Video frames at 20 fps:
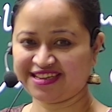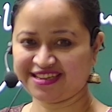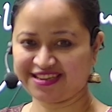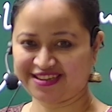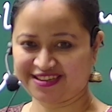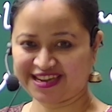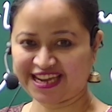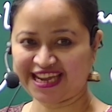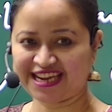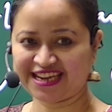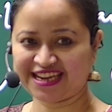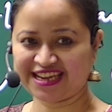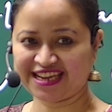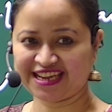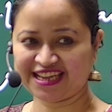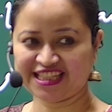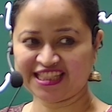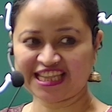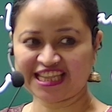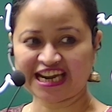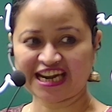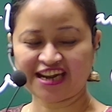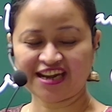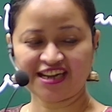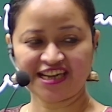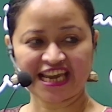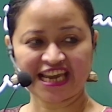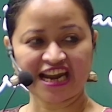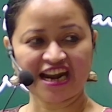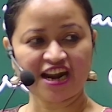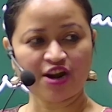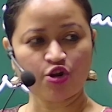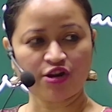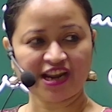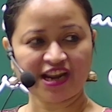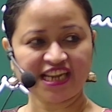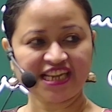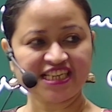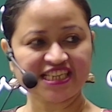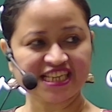Right? They are Oil
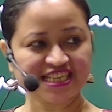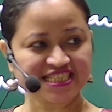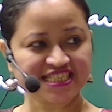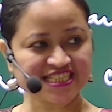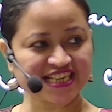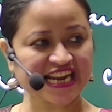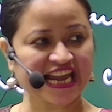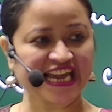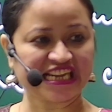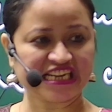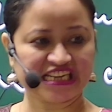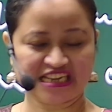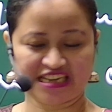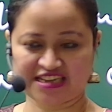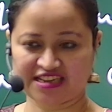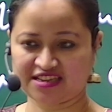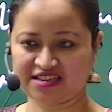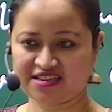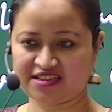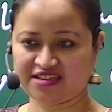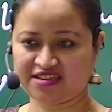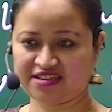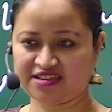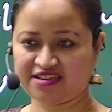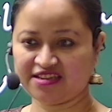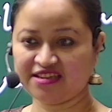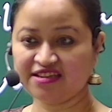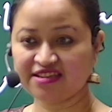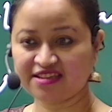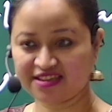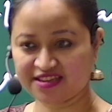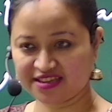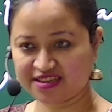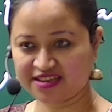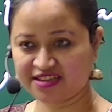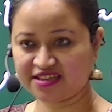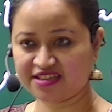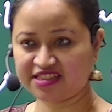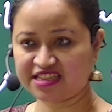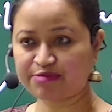India's client.
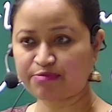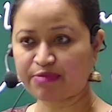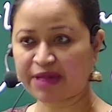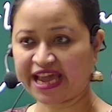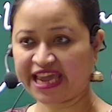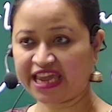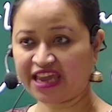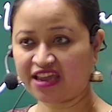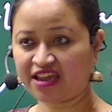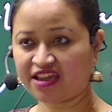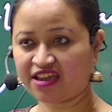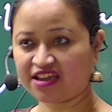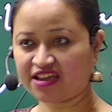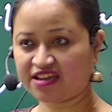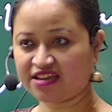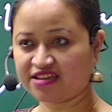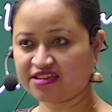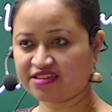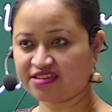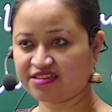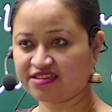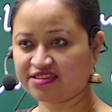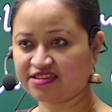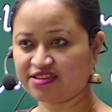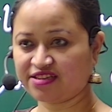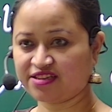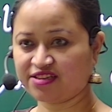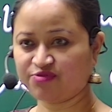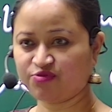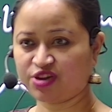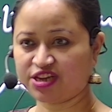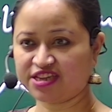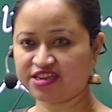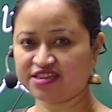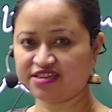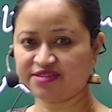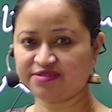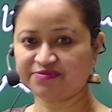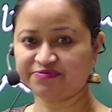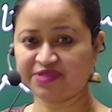They are buying what?
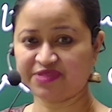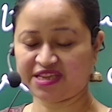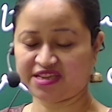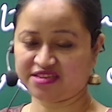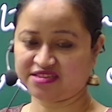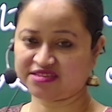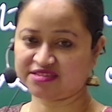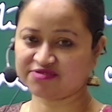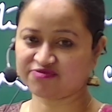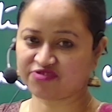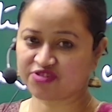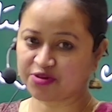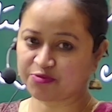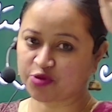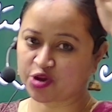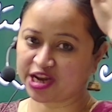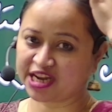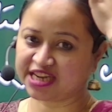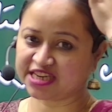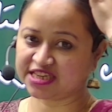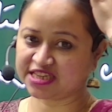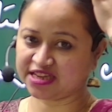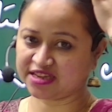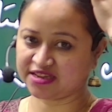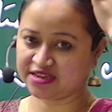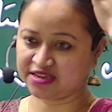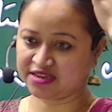Yes, from Oil India.